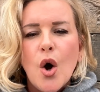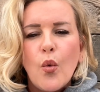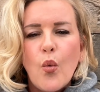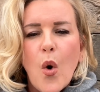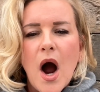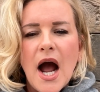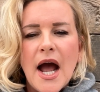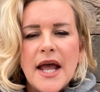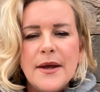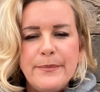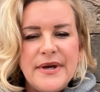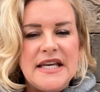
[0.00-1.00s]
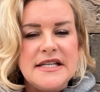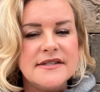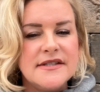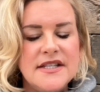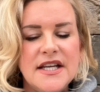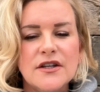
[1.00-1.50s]
why
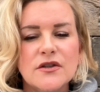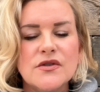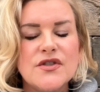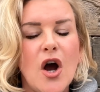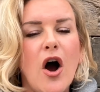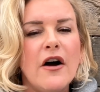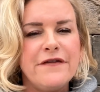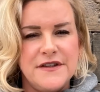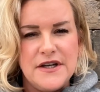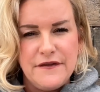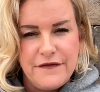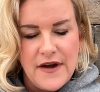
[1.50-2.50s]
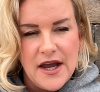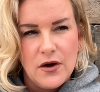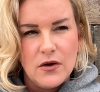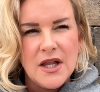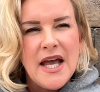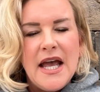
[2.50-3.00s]
peace deals often
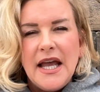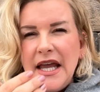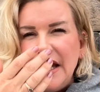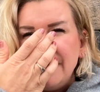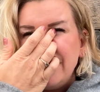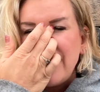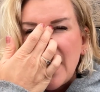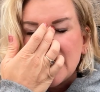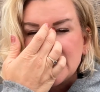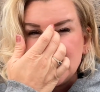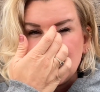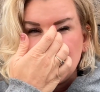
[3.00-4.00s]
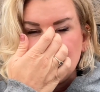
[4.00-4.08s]
fail. In fact,